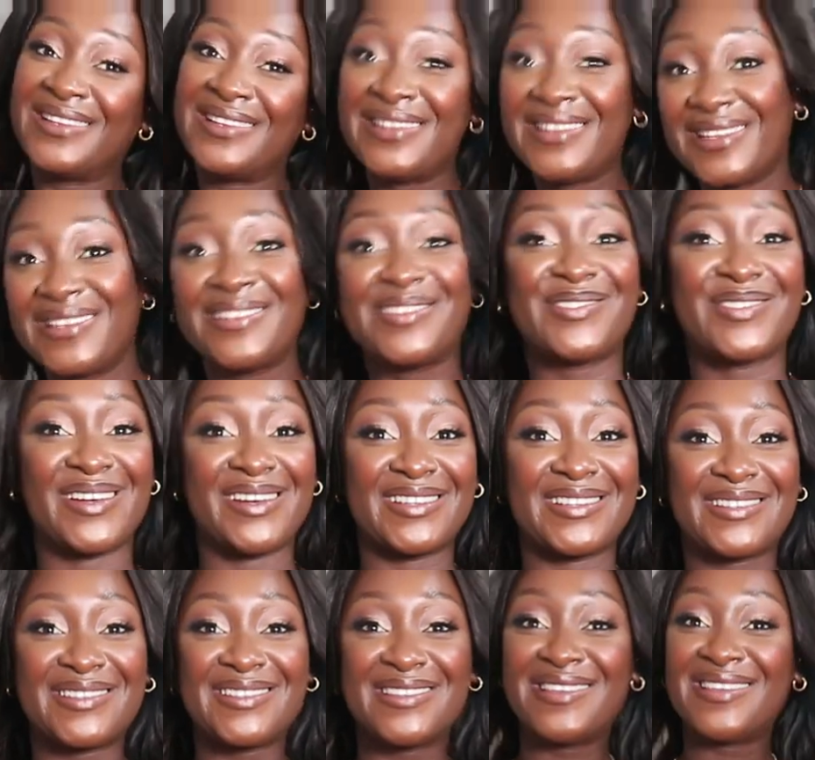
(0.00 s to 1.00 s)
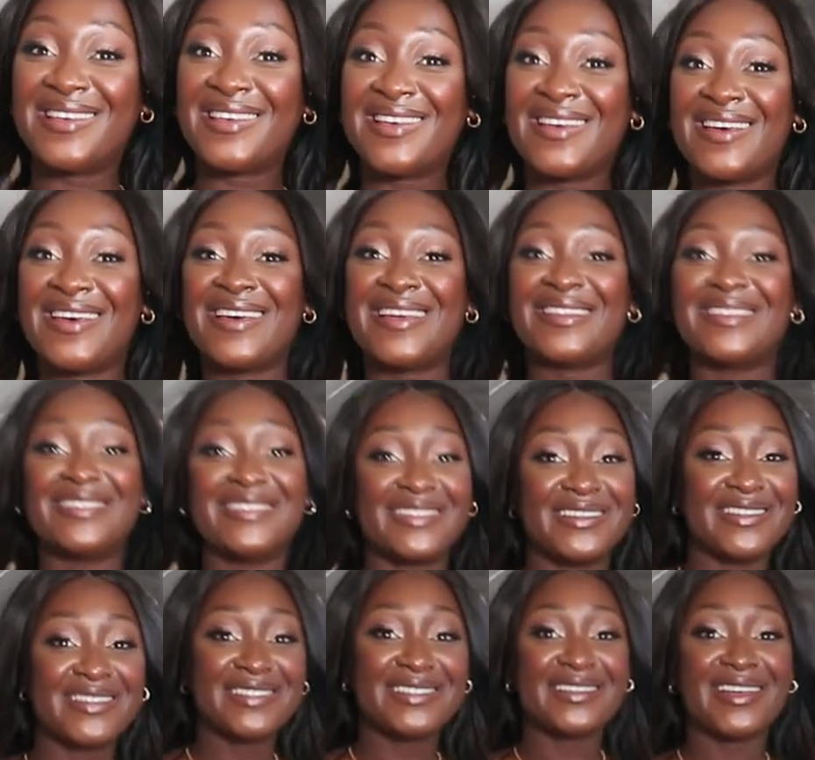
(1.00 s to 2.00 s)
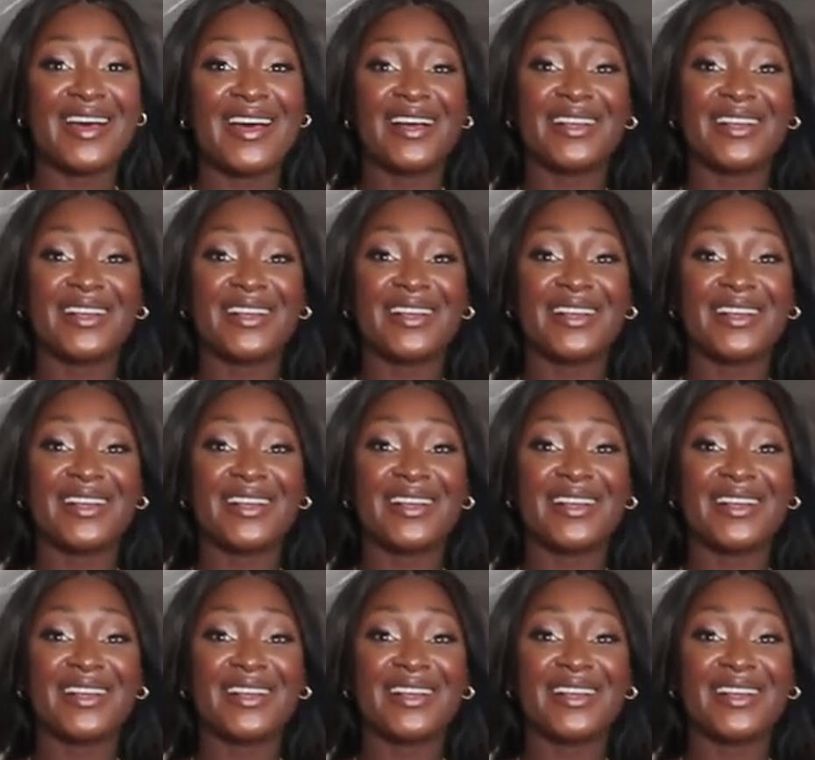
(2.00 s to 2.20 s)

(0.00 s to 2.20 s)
This dress. This